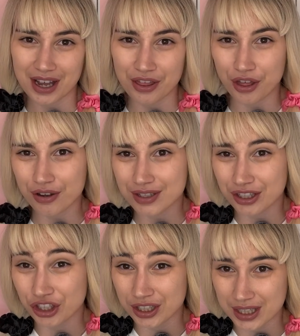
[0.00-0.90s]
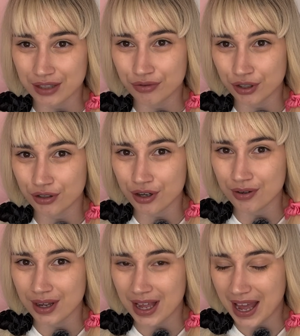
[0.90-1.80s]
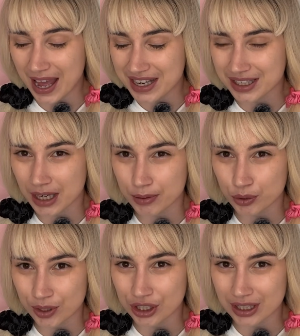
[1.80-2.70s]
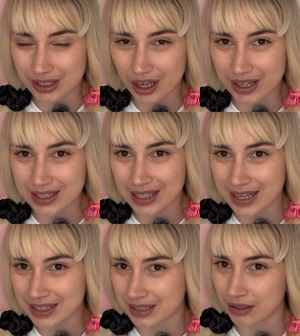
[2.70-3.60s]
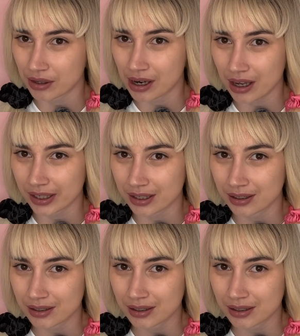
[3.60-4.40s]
And those that she did recruit ended up switching sides later down the line.